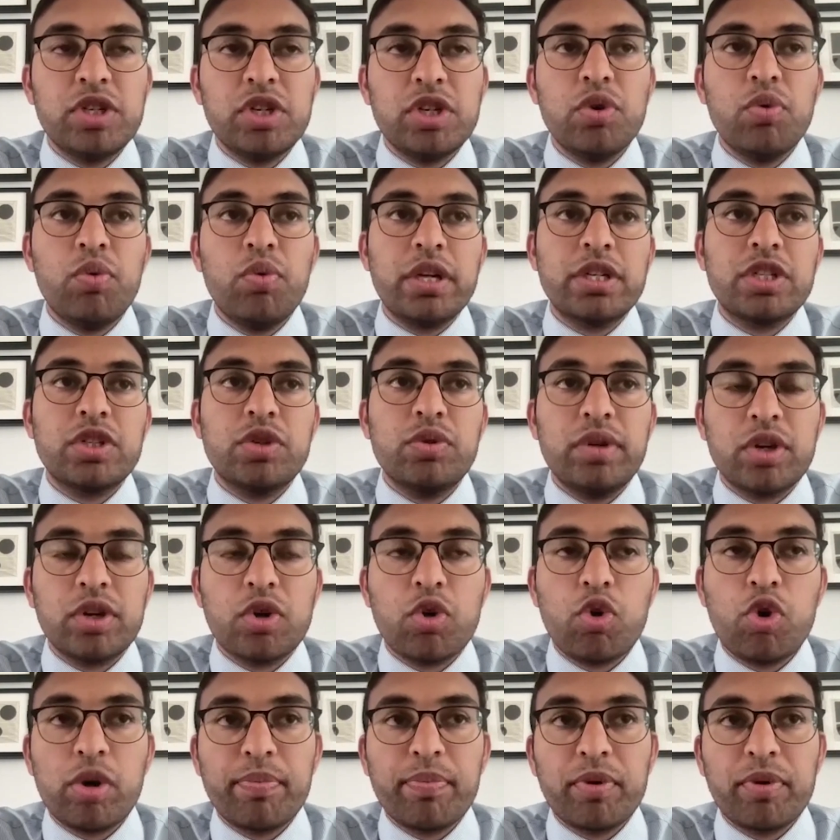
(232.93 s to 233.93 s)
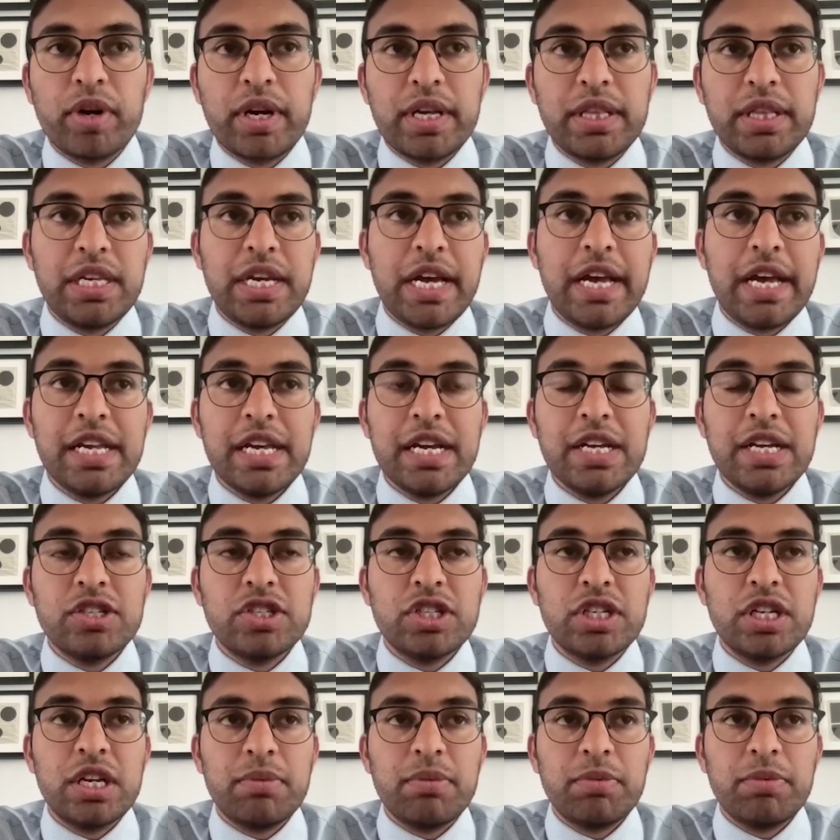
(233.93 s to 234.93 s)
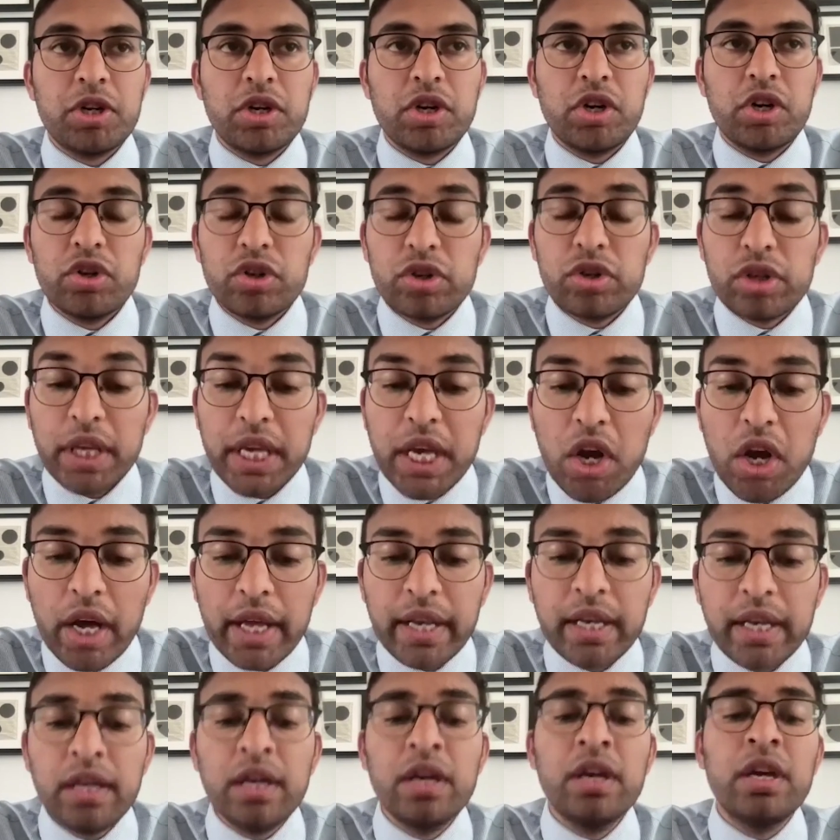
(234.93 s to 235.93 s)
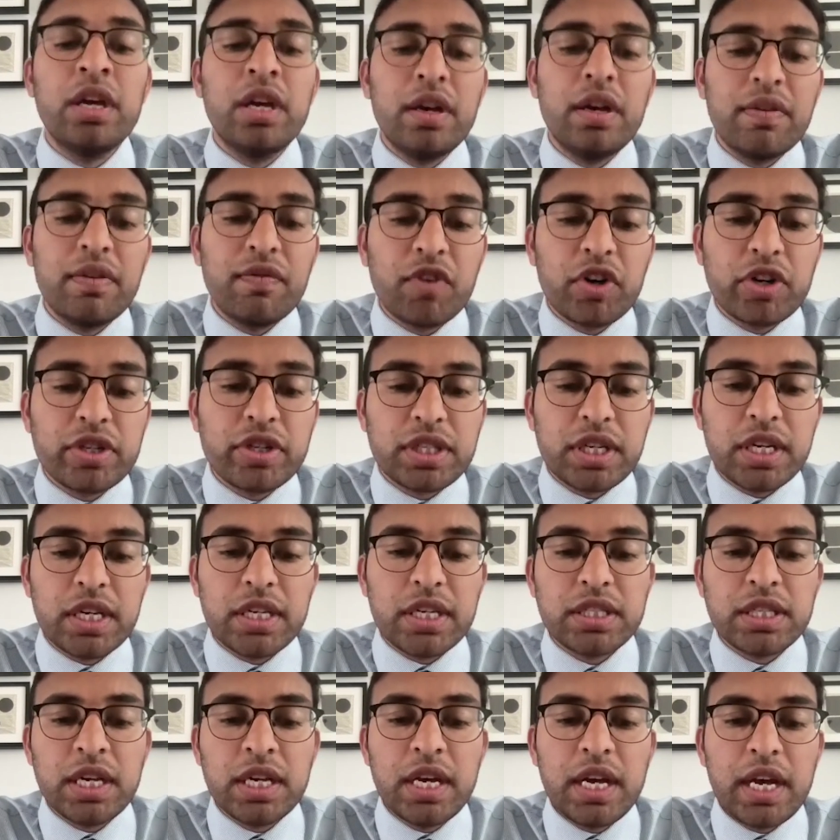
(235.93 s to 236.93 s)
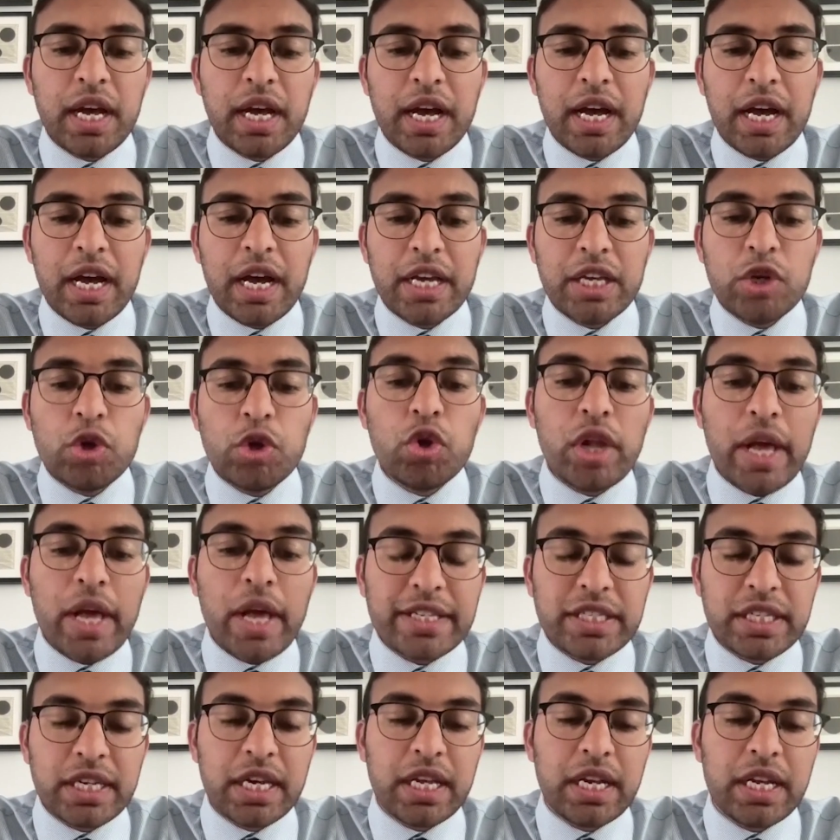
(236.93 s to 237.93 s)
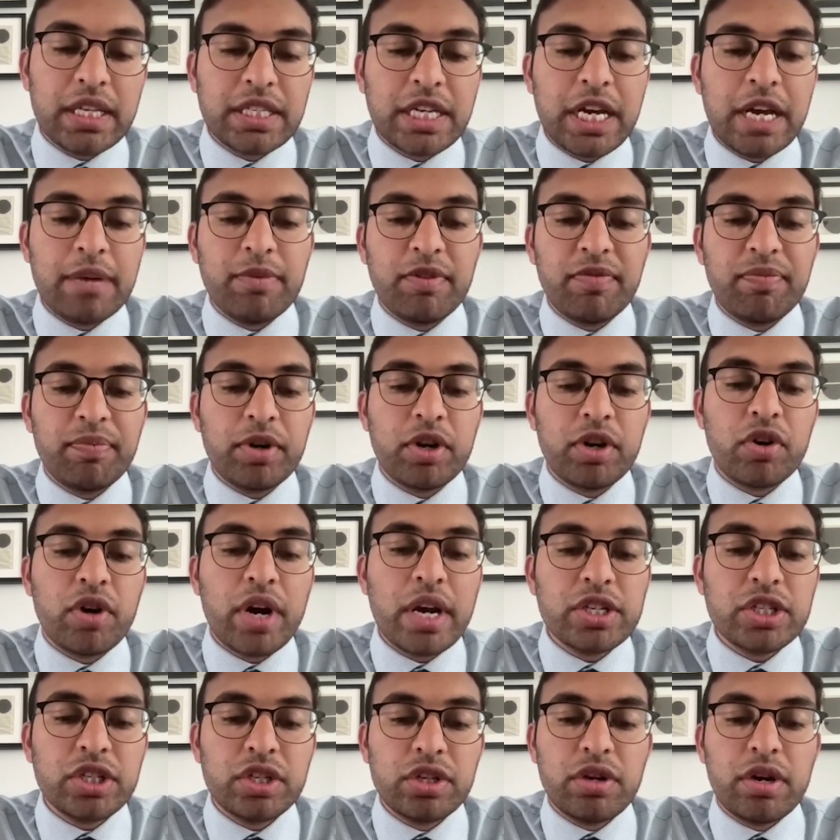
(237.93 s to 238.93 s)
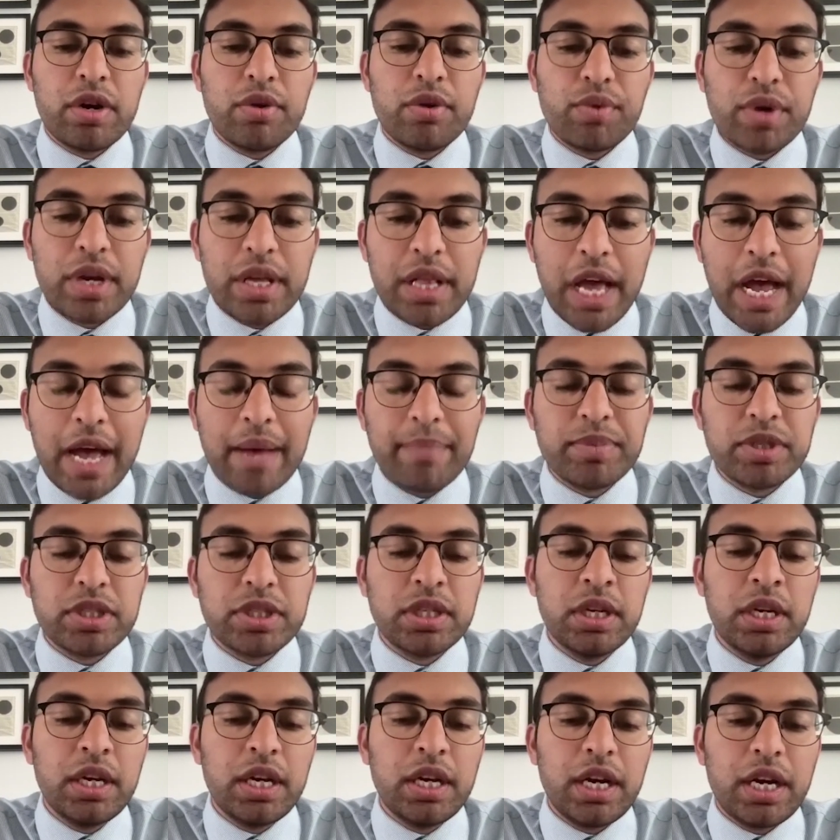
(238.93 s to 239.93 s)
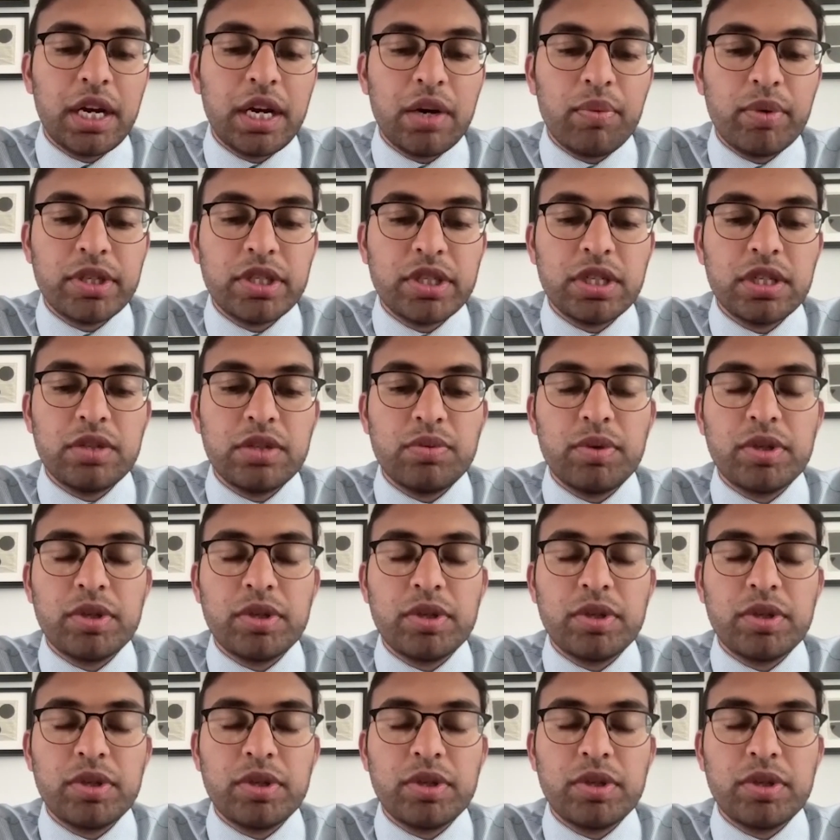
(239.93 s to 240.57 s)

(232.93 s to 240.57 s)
Do you want to incorporate the IDH inhibitor early on versus uh, utilizing it at time of progression or at relapse, uh, which is